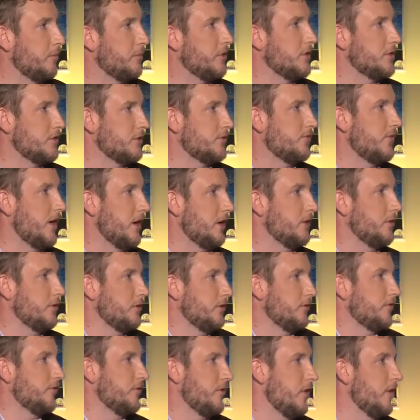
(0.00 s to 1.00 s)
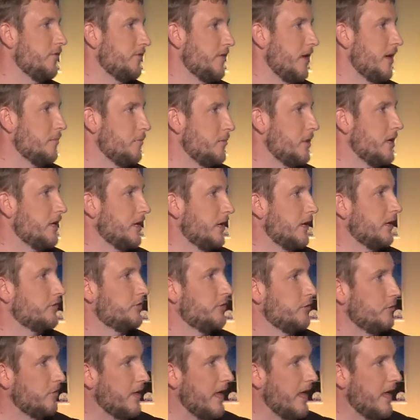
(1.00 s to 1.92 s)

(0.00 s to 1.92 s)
the business value of that meeting to